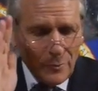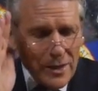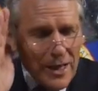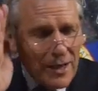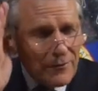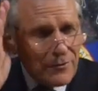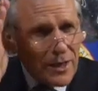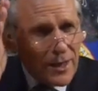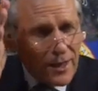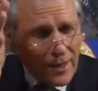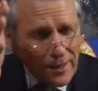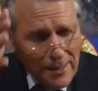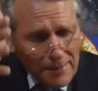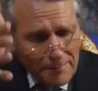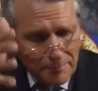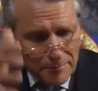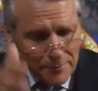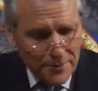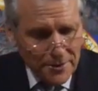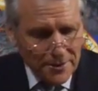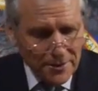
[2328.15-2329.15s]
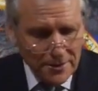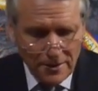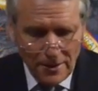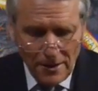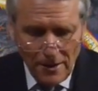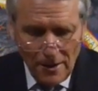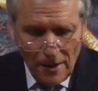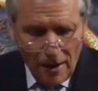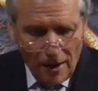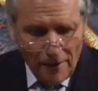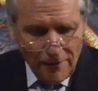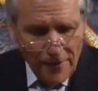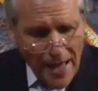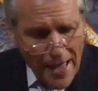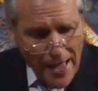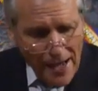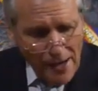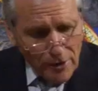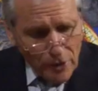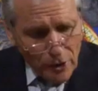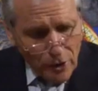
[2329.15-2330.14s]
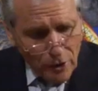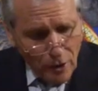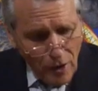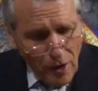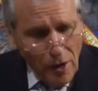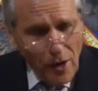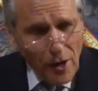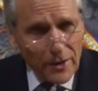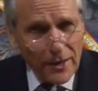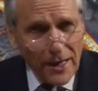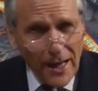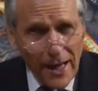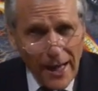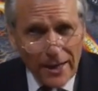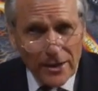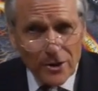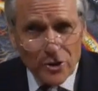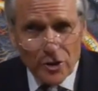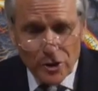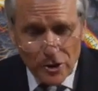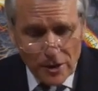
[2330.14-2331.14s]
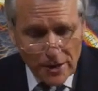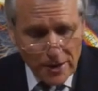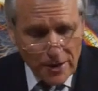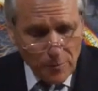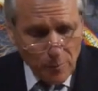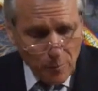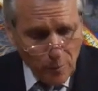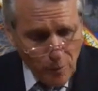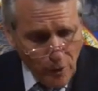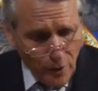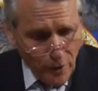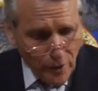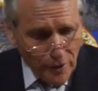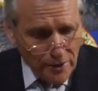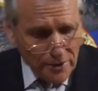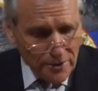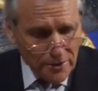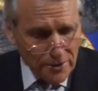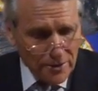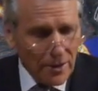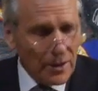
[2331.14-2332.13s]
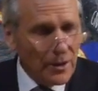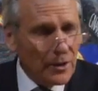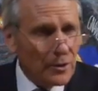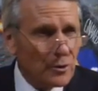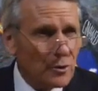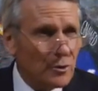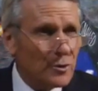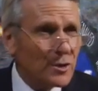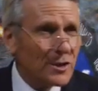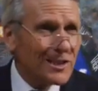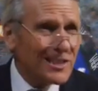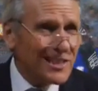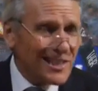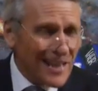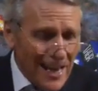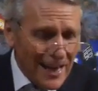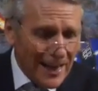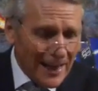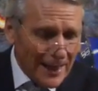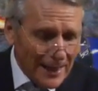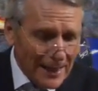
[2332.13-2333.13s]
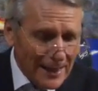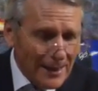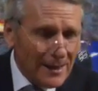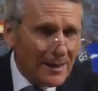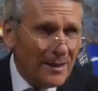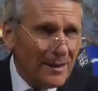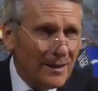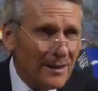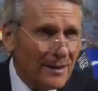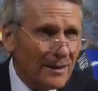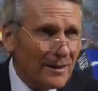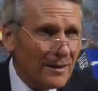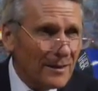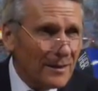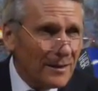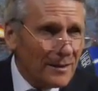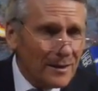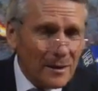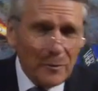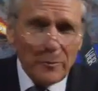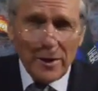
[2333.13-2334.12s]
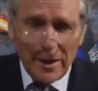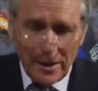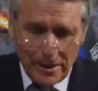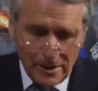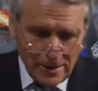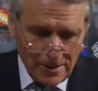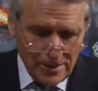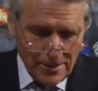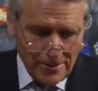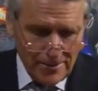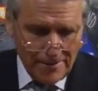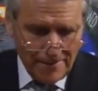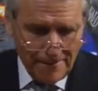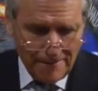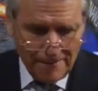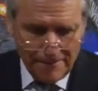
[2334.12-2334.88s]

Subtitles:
have a glimpse of how God actually works to slay the wicked.